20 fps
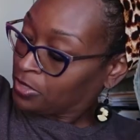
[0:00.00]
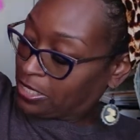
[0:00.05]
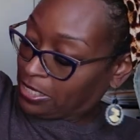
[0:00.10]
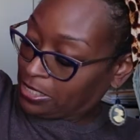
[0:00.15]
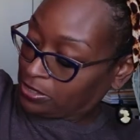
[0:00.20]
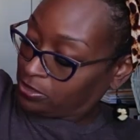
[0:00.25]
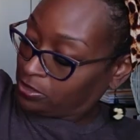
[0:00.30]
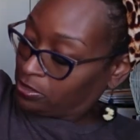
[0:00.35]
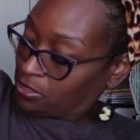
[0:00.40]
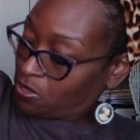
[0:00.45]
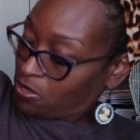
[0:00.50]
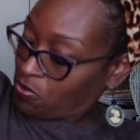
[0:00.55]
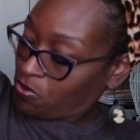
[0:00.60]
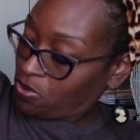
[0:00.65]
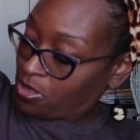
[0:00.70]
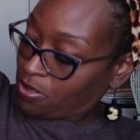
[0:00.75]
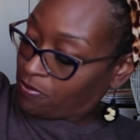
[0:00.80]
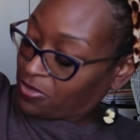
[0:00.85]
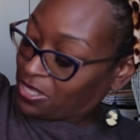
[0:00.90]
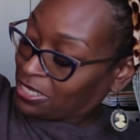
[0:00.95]
And
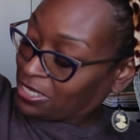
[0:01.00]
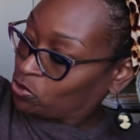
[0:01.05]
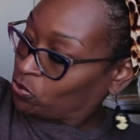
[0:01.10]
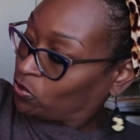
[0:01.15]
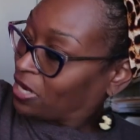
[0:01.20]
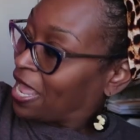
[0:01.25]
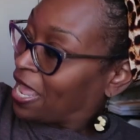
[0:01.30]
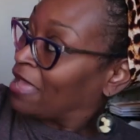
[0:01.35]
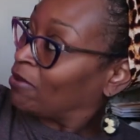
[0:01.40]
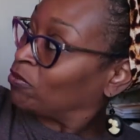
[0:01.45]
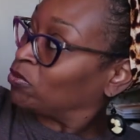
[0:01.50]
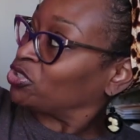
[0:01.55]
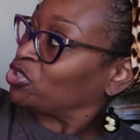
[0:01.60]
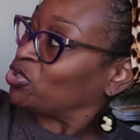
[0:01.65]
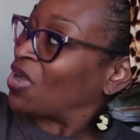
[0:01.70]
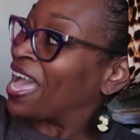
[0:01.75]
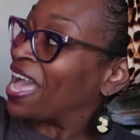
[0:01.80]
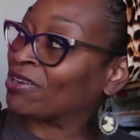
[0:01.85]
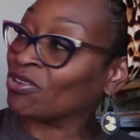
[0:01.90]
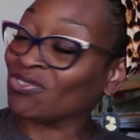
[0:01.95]
so that's what I will
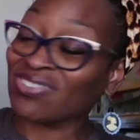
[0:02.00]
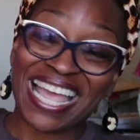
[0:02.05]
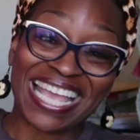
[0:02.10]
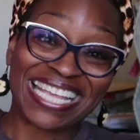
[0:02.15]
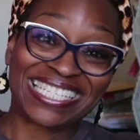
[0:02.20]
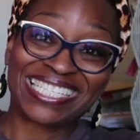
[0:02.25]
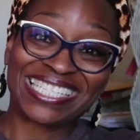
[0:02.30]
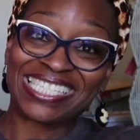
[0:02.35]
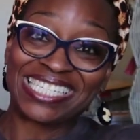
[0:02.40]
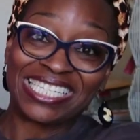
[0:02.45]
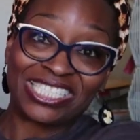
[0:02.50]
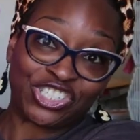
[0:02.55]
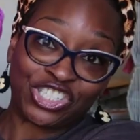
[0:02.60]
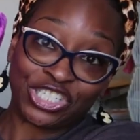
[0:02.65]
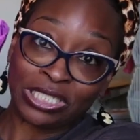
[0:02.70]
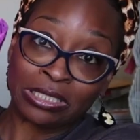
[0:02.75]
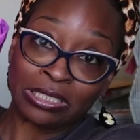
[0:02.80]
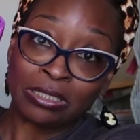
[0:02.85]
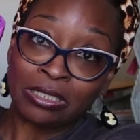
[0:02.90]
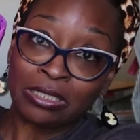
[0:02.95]
do. I don't like
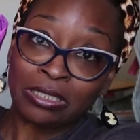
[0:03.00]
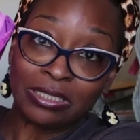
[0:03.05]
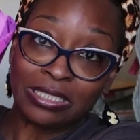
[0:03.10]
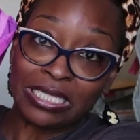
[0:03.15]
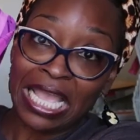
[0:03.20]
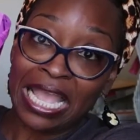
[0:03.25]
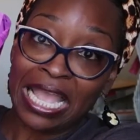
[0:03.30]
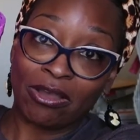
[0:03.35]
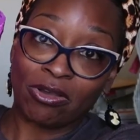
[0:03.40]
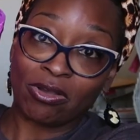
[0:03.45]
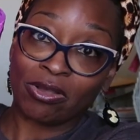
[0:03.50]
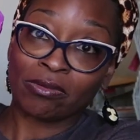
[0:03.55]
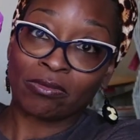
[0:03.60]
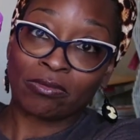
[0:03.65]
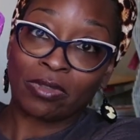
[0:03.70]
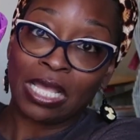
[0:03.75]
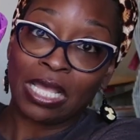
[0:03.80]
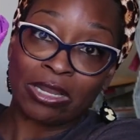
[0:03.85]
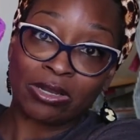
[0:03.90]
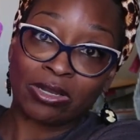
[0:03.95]
stitching
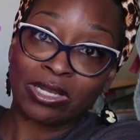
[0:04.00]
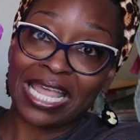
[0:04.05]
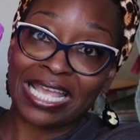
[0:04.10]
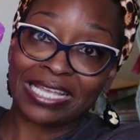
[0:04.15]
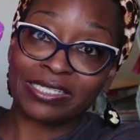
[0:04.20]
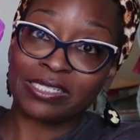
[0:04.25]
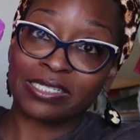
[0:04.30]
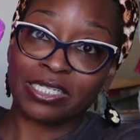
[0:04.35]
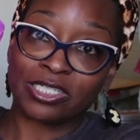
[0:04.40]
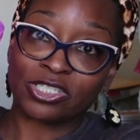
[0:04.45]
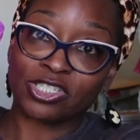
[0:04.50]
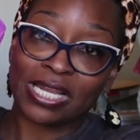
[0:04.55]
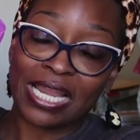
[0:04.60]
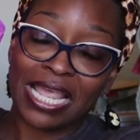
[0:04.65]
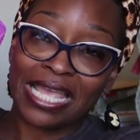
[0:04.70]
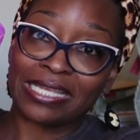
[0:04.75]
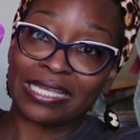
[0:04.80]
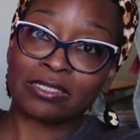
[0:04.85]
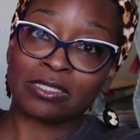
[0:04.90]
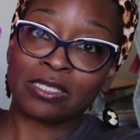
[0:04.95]
down, I don't like stitch
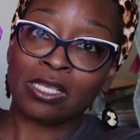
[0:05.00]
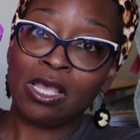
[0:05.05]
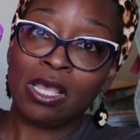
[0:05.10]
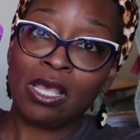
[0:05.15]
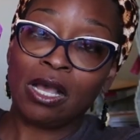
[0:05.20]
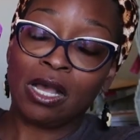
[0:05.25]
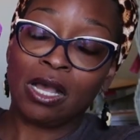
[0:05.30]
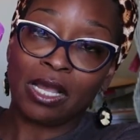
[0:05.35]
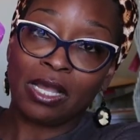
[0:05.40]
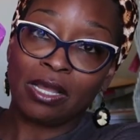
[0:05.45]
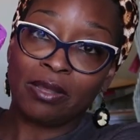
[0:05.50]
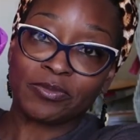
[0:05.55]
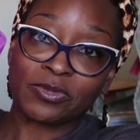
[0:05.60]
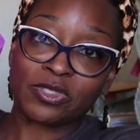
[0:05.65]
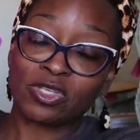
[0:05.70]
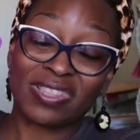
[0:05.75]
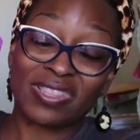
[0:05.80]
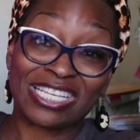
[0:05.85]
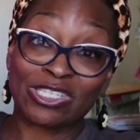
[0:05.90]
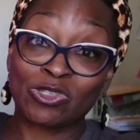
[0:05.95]
lines,
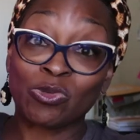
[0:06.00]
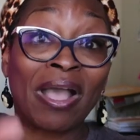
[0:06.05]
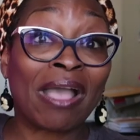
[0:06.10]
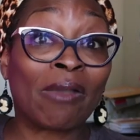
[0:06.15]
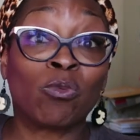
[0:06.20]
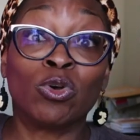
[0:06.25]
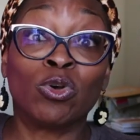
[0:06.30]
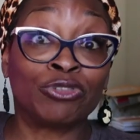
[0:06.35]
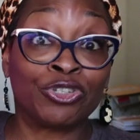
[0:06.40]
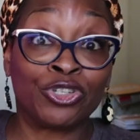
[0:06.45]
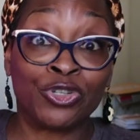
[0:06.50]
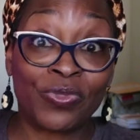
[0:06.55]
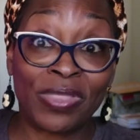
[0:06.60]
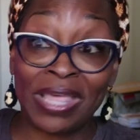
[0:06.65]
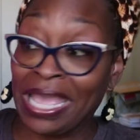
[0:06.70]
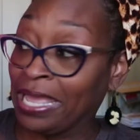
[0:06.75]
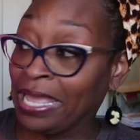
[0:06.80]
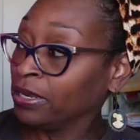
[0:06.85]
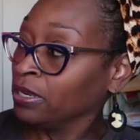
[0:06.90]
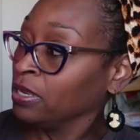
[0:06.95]
so that's why I won't do
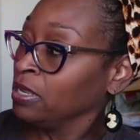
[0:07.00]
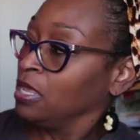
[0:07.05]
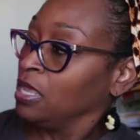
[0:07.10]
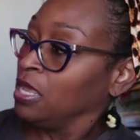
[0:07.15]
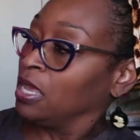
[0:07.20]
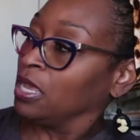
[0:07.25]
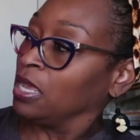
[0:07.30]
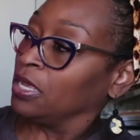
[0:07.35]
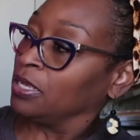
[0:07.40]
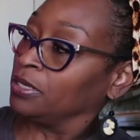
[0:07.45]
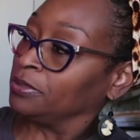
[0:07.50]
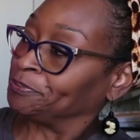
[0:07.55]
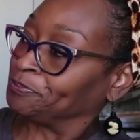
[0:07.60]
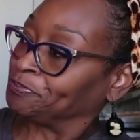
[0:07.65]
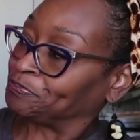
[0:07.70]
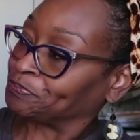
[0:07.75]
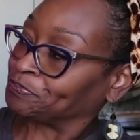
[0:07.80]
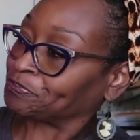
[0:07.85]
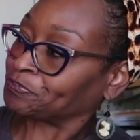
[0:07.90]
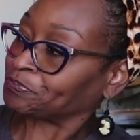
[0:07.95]
that.
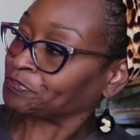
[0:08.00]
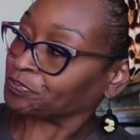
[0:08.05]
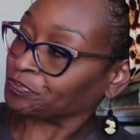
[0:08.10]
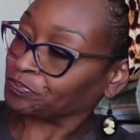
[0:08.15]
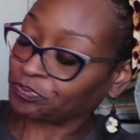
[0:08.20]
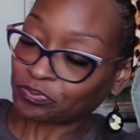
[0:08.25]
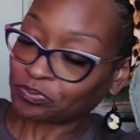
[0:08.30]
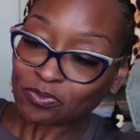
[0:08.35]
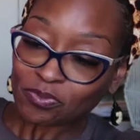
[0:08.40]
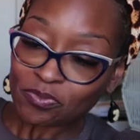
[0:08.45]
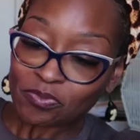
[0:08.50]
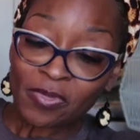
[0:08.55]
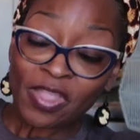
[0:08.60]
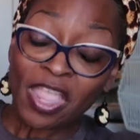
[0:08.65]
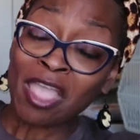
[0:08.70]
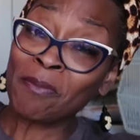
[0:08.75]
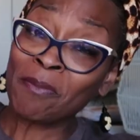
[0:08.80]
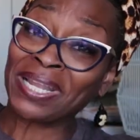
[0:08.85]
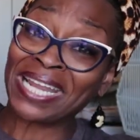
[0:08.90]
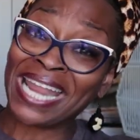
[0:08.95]

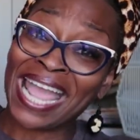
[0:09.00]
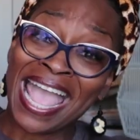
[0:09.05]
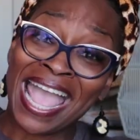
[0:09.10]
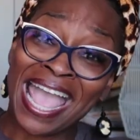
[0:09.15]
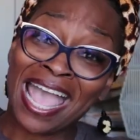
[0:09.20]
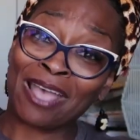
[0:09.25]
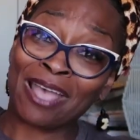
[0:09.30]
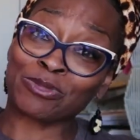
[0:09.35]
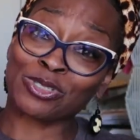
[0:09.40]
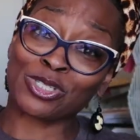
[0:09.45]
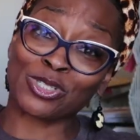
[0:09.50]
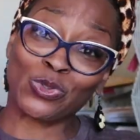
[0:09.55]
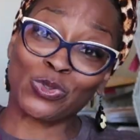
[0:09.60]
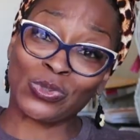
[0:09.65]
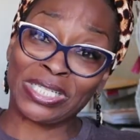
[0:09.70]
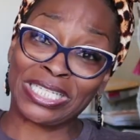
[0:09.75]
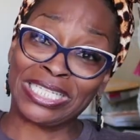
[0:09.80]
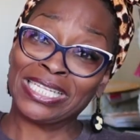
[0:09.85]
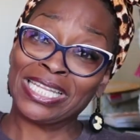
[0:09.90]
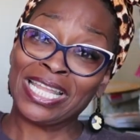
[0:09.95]
But I
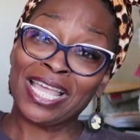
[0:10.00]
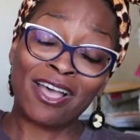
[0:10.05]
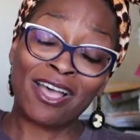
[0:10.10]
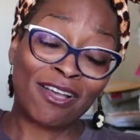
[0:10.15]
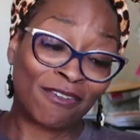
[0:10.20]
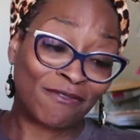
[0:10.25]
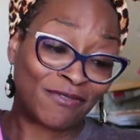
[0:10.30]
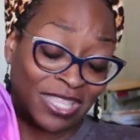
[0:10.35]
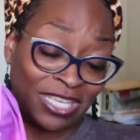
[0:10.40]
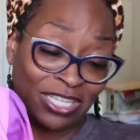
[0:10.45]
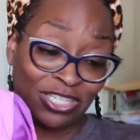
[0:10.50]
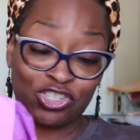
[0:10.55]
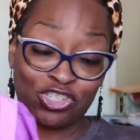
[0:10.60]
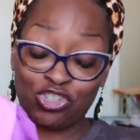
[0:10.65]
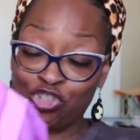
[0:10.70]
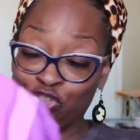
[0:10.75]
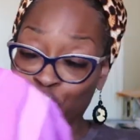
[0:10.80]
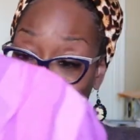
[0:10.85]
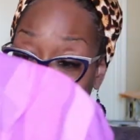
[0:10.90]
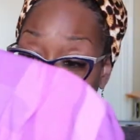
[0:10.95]
absolutely love this
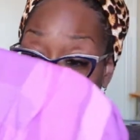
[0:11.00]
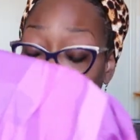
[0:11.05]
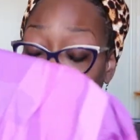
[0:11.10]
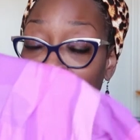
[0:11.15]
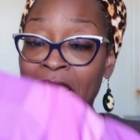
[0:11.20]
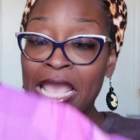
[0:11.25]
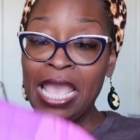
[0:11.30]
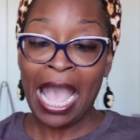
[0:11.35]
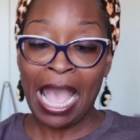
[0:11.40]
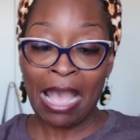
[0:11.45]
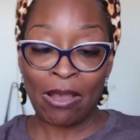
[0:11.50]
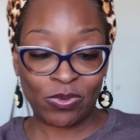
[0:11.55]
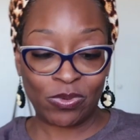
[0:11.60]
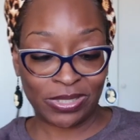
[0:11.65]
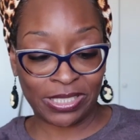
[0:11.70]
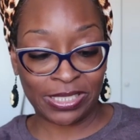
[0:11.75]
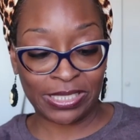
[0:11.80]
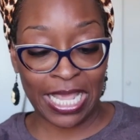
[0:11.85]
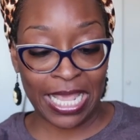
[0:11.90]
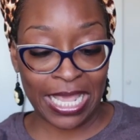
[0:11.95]
dress. I
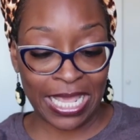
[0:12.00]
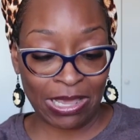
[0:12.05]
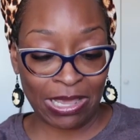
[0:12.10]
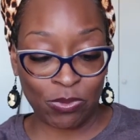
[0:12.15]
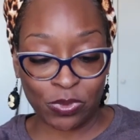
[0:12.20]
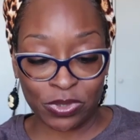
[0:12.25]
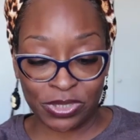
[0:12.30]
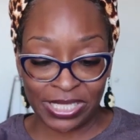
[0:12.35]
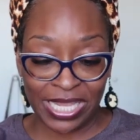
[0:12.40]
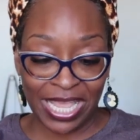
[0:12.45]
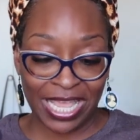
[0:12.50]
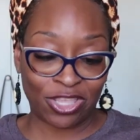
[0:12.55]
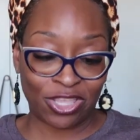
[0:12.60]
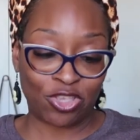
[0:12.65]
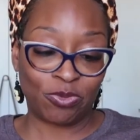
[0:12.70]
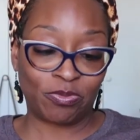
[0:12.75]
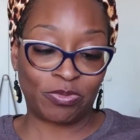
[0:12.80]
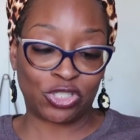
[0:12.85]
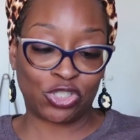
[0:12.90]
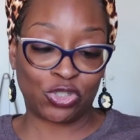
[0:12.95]
would say it will take
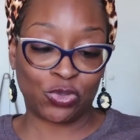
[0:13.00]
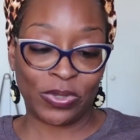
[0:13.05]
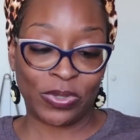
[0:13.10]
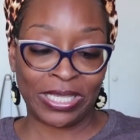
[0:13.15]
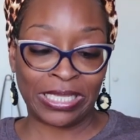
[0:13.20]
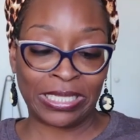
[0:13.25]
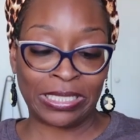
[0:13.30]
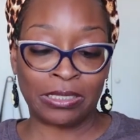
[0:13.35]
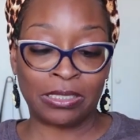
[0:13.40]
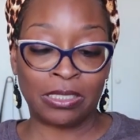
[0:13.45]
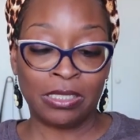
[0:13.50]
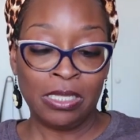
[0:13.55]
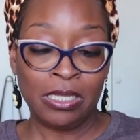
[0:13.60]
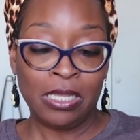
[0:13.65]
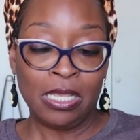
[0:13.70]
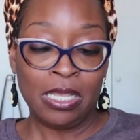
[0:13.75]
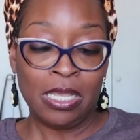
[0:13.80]
you between